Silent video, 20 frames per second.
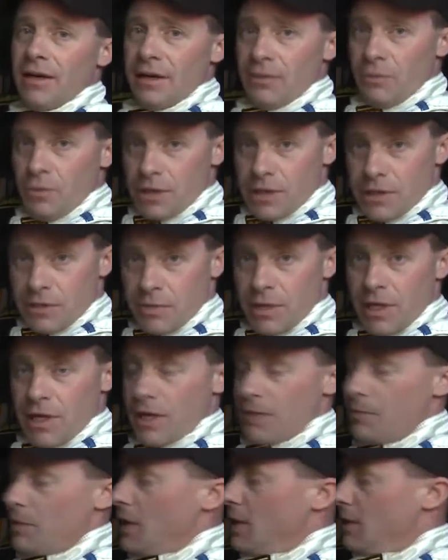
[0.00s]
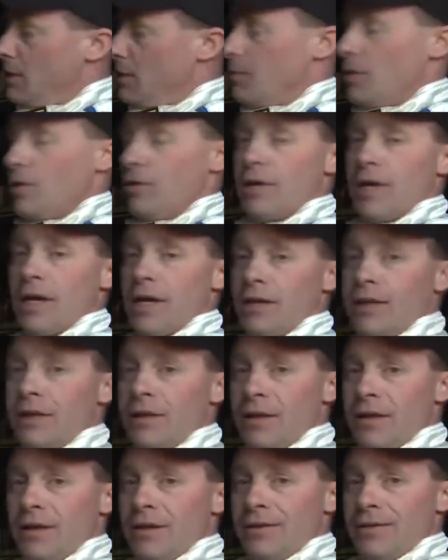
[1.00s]
which is behind me on the bulkhead.
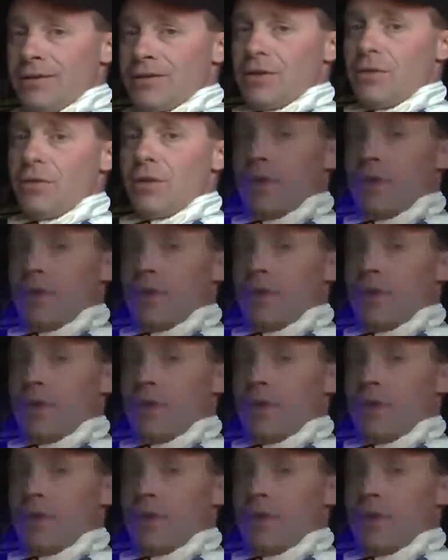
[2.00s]
So